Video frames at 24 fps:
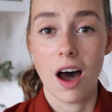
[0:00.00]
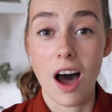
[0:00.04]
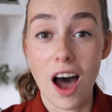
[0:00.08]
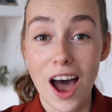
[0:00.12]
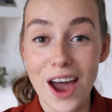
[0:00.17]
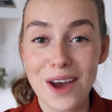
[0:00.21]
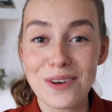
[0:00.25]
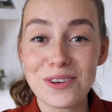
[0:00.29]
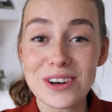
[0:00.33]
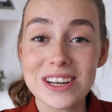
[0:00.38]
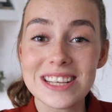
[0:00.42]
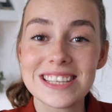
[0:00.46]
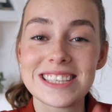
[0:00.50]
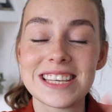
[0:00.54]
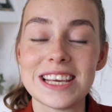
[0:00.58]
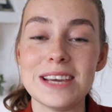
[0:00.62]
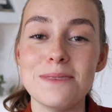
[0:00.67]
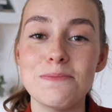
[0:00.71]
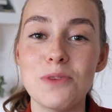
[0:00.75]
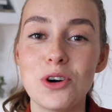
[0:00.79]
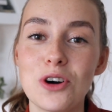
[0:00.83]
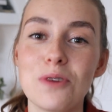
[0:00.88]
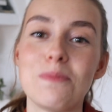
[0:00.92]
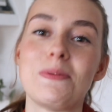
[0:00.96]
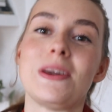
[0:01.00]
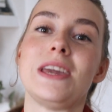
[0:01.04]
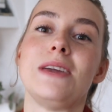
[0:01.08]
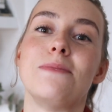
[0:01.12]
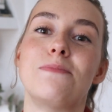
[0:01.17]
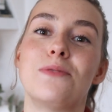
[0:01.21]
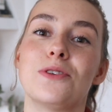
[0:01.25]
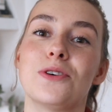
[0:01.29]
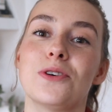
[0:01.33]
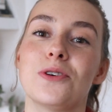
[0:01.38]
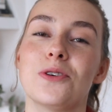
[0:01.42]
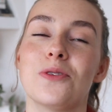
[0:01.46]
I want to see more
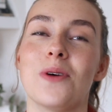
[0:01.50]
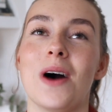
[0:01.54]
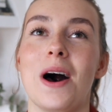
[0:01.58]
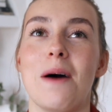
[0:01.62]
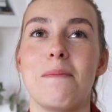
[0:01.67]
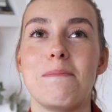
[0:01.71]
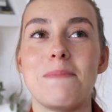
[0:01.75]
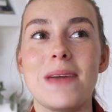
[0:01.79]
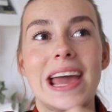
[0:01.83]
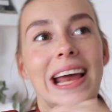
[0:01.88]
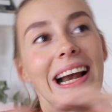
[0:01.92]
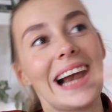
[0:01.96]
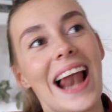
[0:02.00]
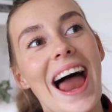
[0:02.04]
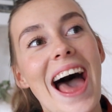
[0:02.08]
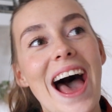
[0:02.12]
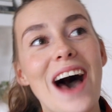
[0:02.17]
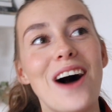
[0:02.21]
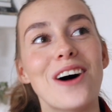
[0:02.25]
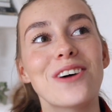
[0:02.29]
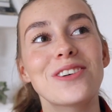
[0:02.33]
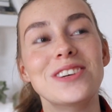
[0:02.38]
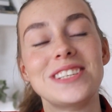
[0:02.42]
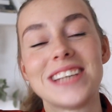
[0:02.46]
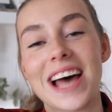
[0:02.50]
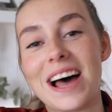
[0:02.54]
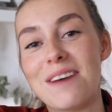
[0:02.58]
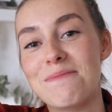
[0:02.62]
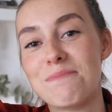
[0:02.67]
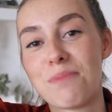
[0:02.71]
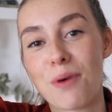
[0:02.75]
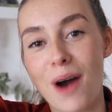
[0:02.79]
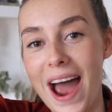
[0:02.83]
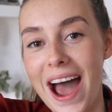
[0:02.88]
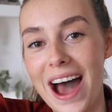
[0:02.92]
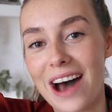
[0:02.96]
people being loud
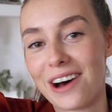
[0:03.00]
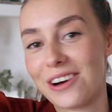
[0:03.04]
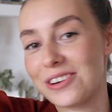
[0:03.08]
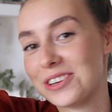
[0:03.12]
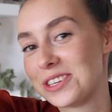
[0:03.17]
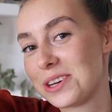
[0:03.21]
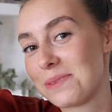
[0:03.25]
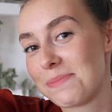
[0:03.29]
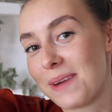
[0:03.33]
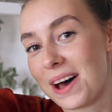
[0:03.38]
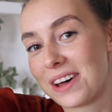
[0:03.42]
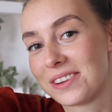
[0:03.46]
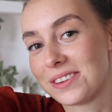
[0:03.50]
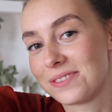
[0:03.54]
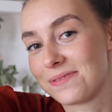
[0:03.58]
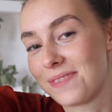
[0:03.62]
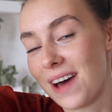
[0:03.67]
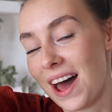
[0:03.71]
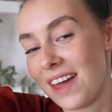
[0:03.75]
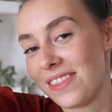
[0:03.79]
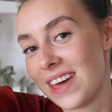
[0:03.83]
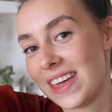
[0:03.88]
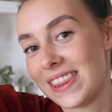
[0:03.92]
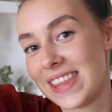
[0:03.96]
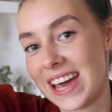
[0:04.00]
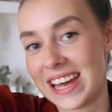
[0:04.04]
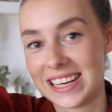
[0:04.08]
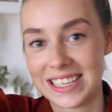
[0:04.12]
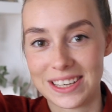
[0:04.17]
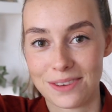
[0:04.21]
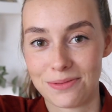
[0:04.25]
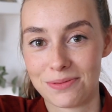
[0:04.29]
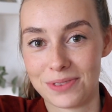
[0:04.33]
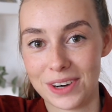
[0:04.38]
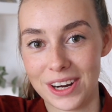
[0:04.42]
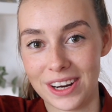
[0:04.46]
and proud about the fact that they're
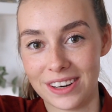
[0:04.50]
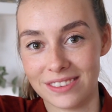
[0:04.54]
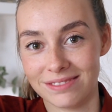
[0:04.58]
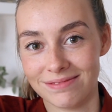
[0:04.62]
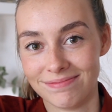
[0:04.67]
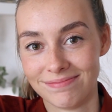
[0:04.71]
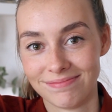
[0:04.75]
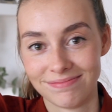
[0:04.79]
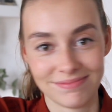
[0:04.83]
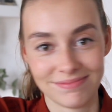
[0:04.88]
different.